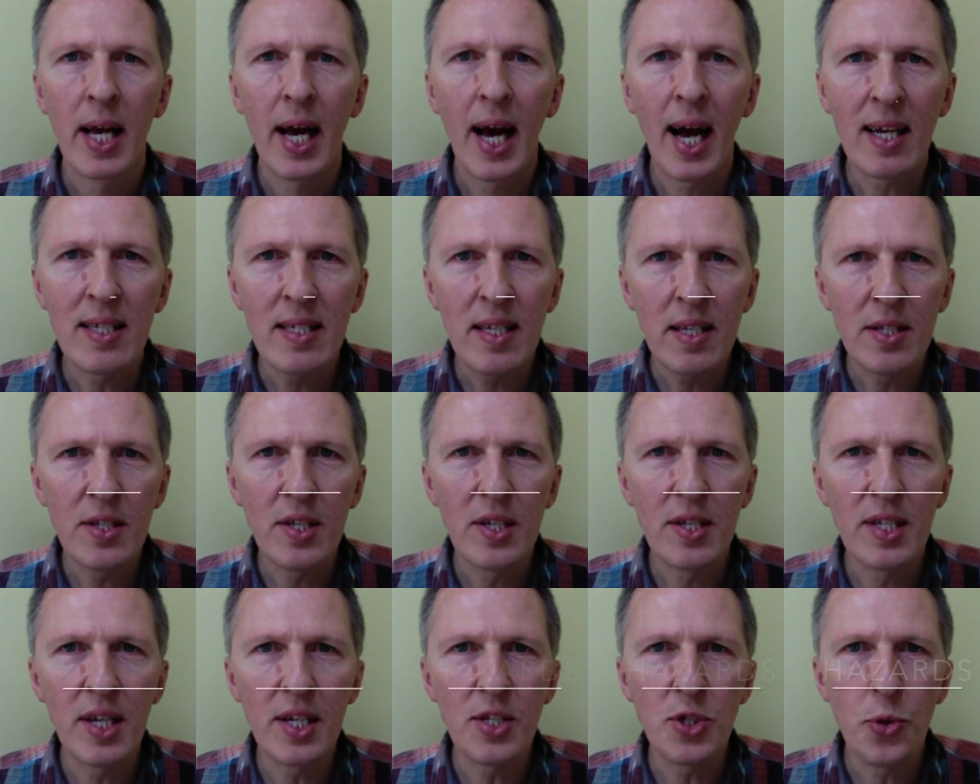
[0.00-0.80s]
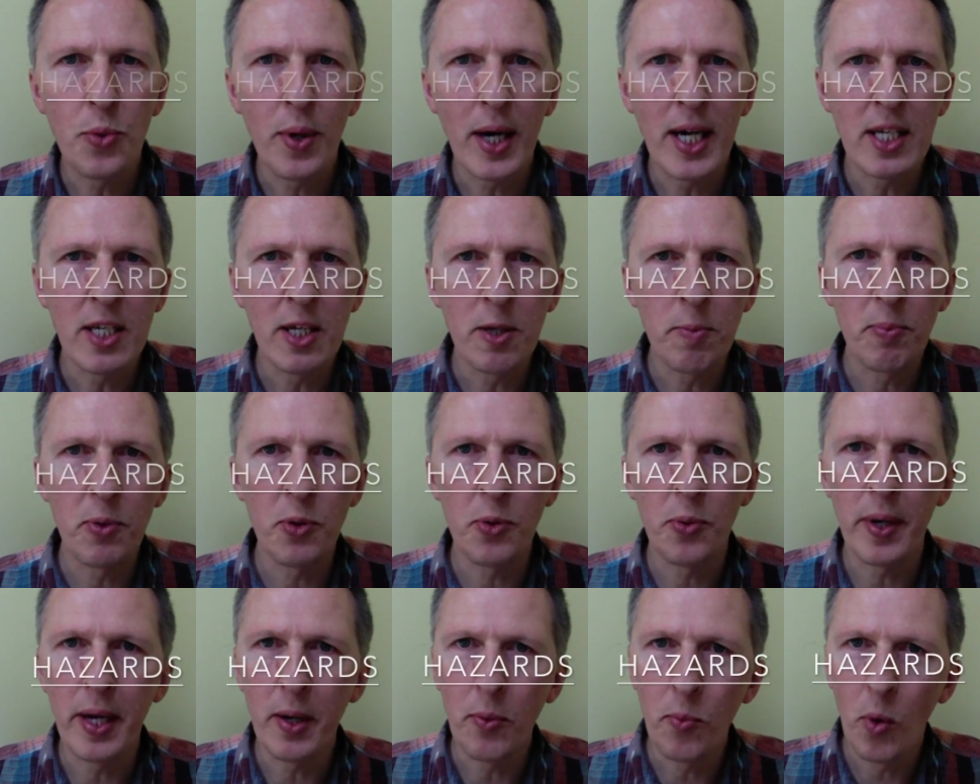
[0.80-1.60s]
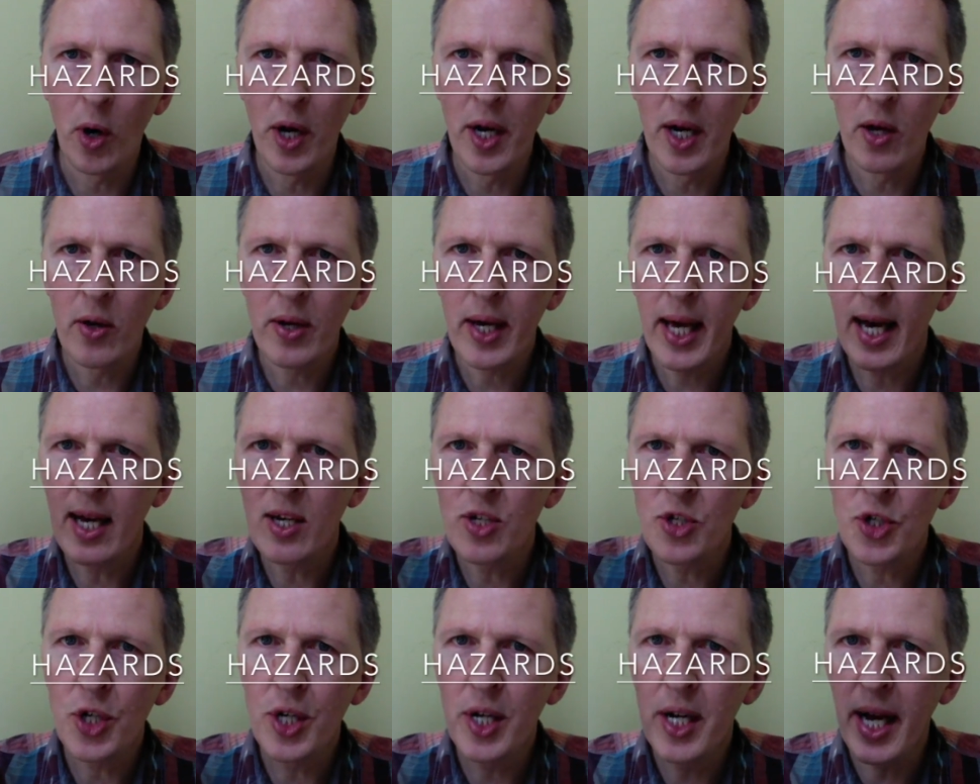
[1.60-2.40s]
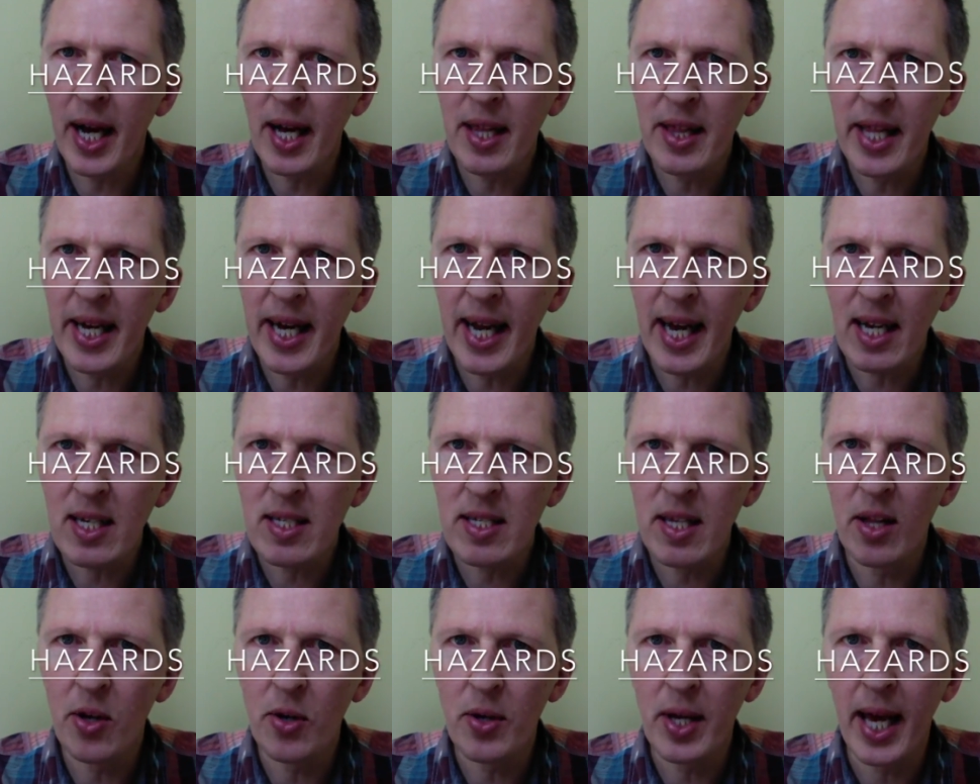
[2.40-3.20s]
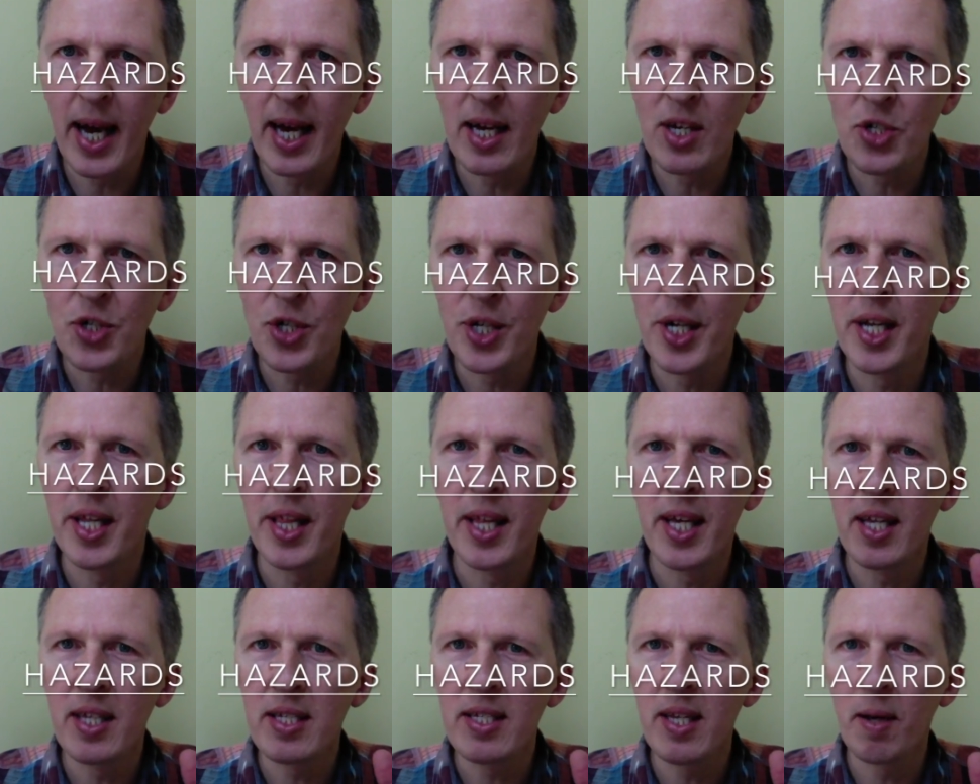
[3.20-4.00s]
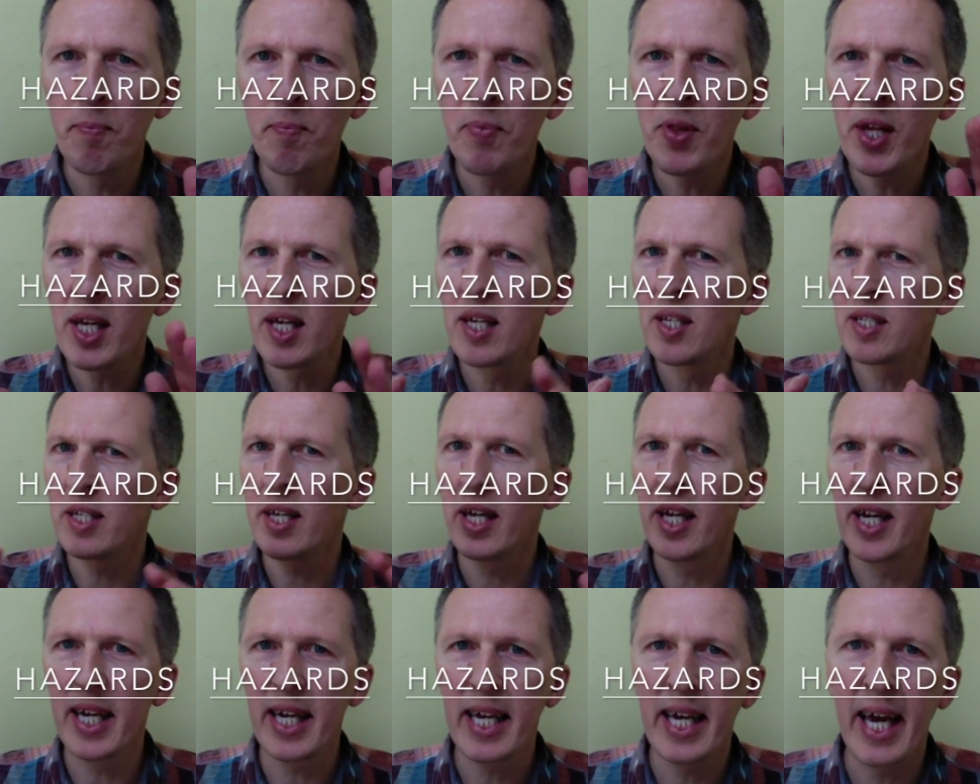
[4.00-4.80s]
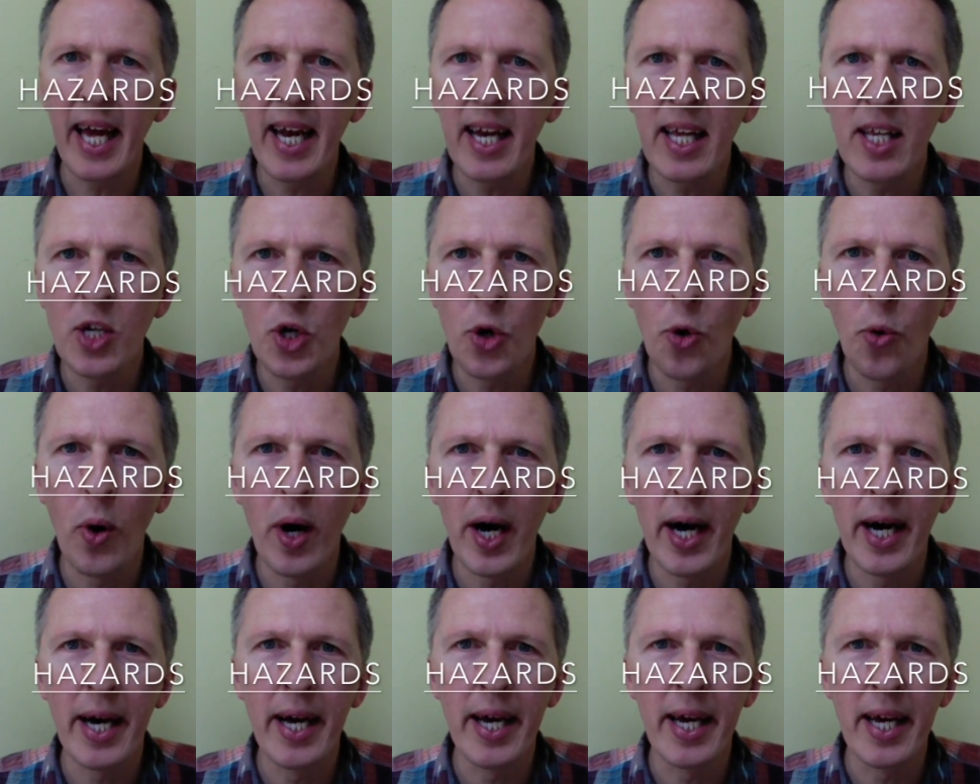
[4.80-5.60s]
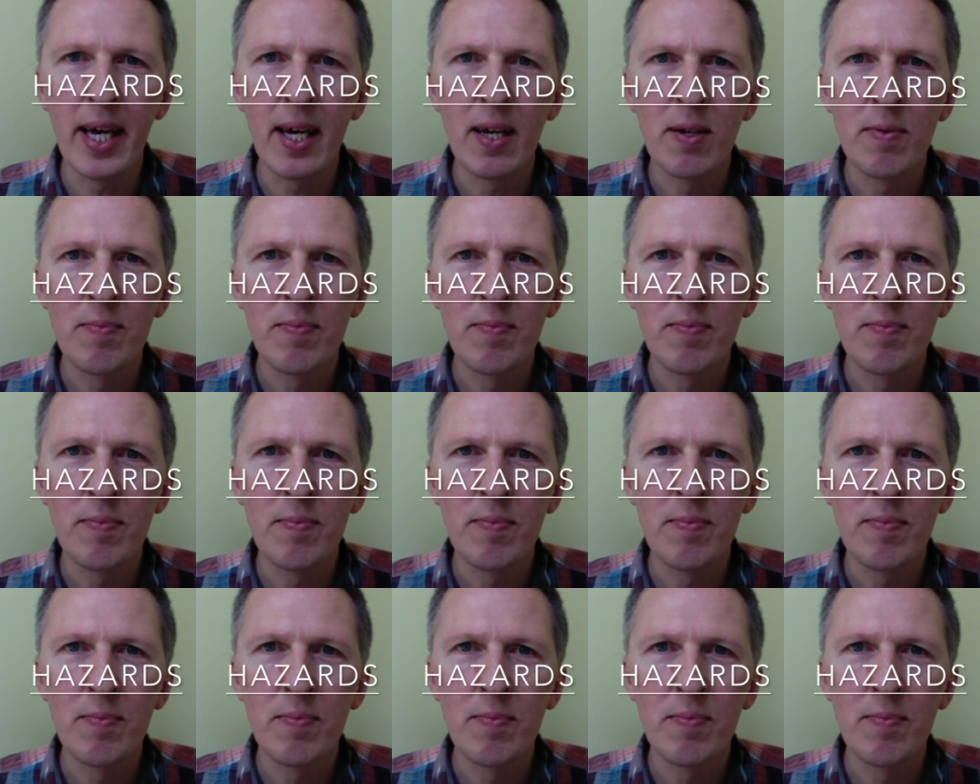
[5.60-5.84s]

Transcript: Hazards are situated between one location and the next location, and there's something that's going to get in your way.